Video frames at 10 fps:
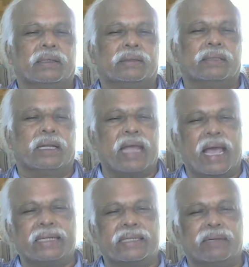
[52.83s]
The
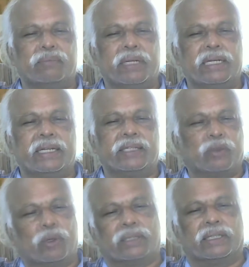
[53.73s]
land and building
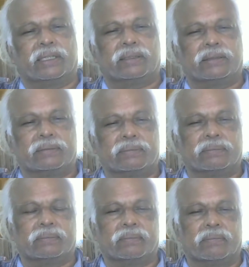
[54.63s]
together
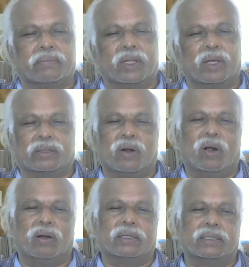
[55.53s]
are
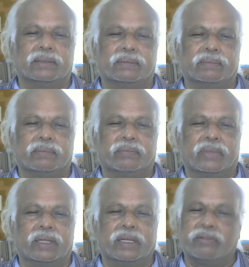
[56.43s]
called
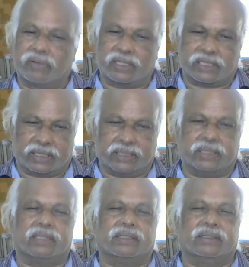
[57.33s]
infrastructure.
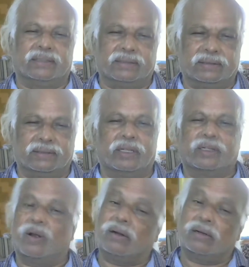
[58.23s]
You can
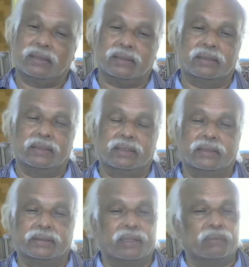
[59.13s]
call
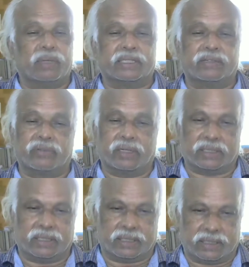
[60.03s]
them as
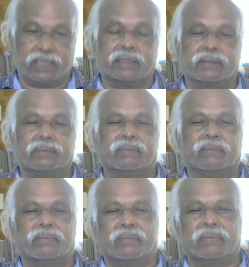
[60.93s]
infrastructure.
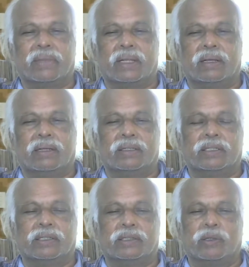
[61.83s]

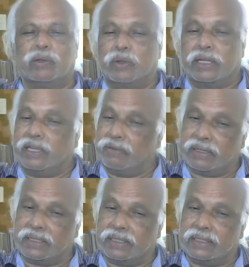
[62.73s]
So you can
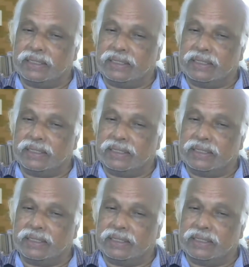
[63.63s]
even